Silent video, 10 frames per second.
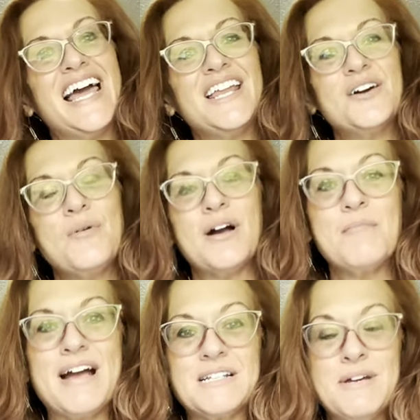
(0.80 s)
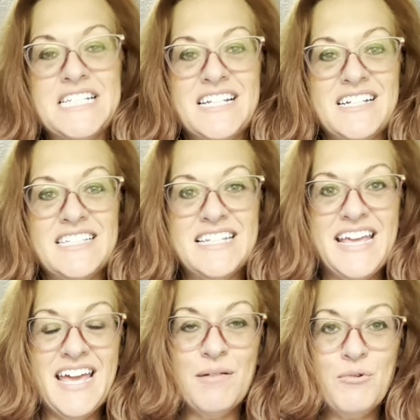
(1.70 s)
Hello, welcome back to my channel.
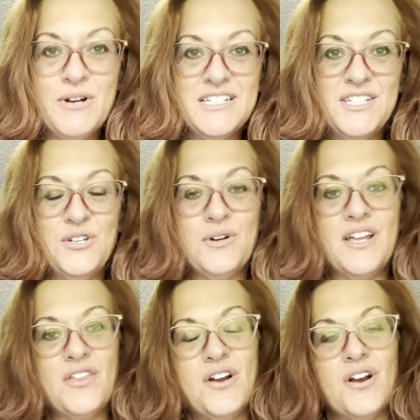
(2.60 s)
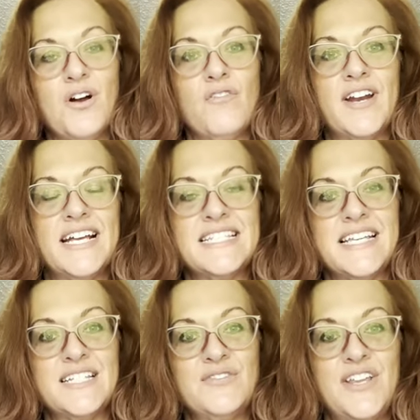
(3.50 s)
Today I'm going to do another overnight
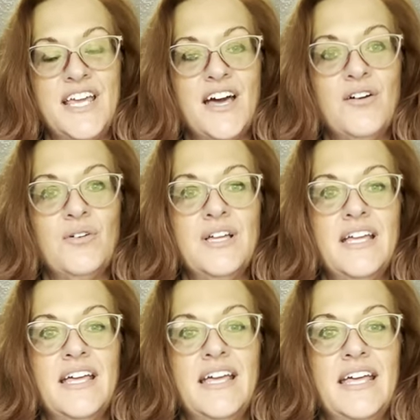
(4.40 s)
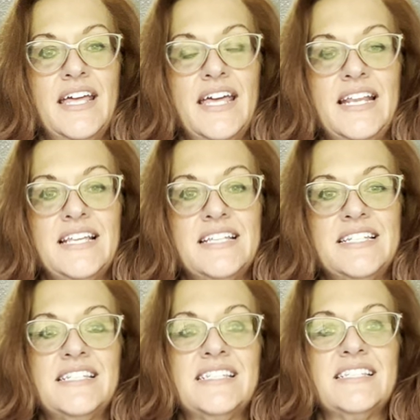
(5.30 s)
sales video. It
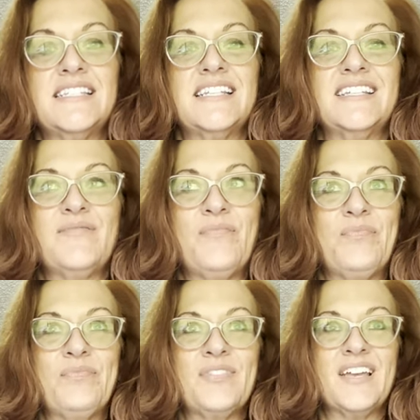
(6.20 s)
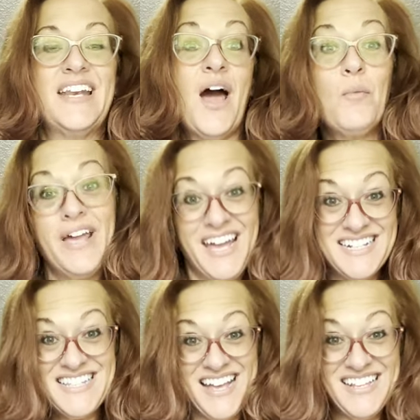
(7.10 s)
is not
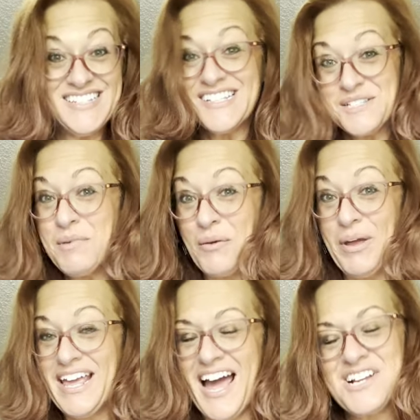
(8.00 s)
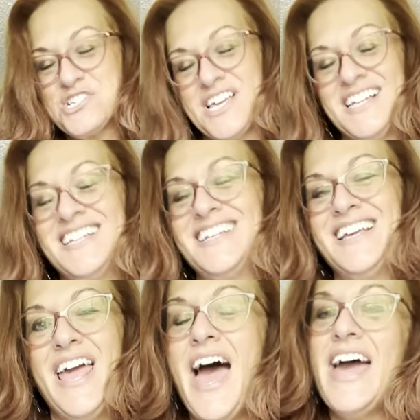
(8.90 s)
weekend sales, it's midweek actually.
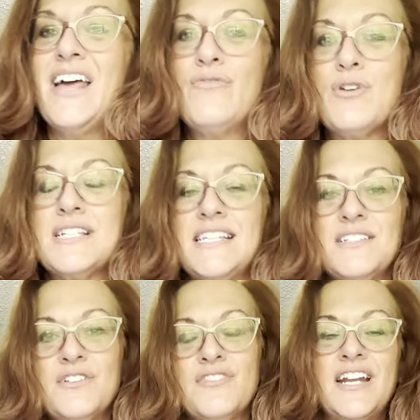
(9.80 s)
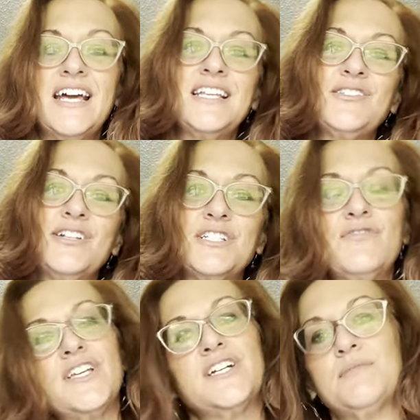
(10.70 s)
I had four sales overnight, so I
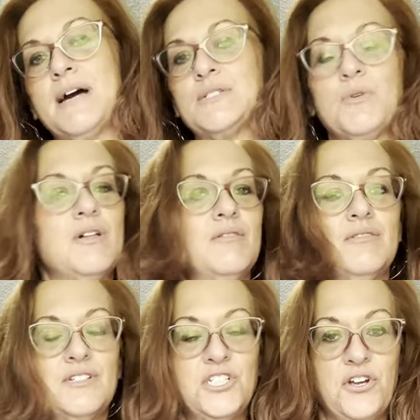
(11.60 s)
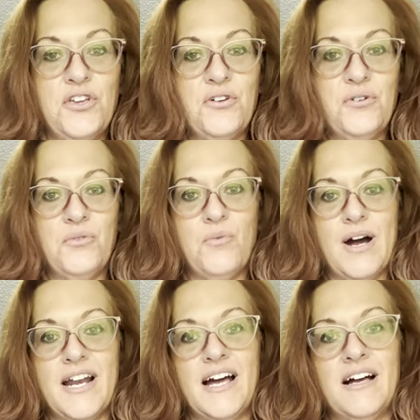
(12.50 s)
just figured might as well show you
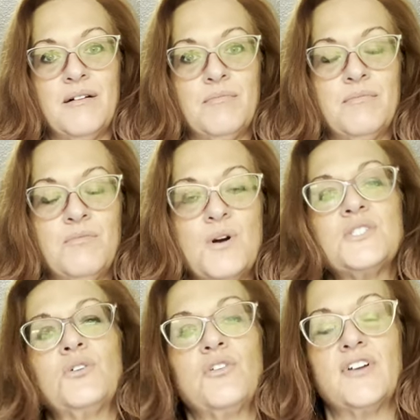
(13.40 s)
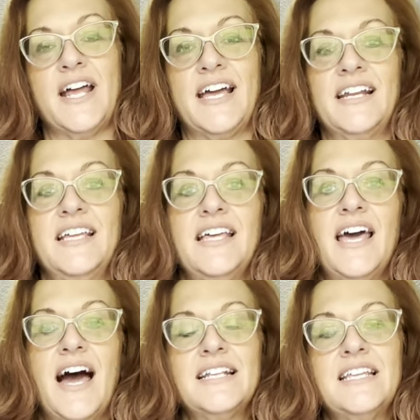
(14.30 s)
what, um, what sold overnight.
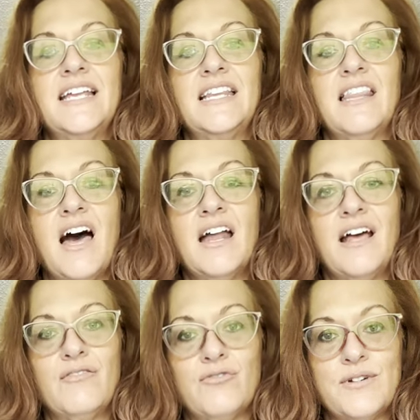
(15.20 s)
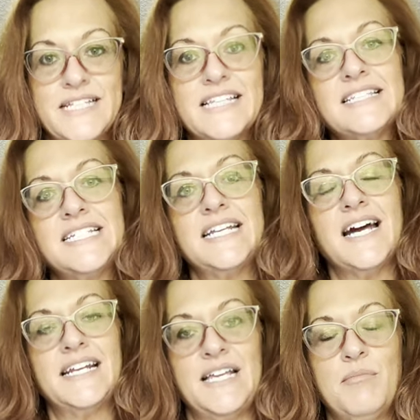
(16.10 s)
I did a lot of relisting
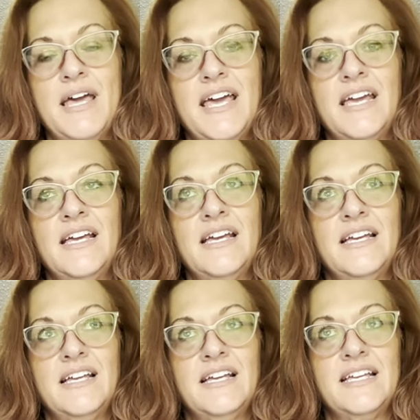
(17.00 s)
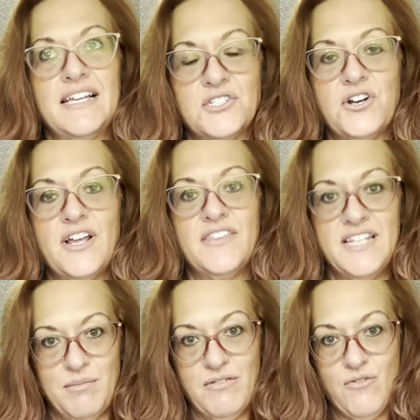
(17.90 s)
on eBay yesterday and the
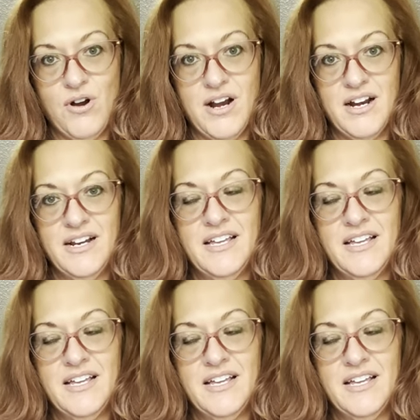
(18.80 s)
day before,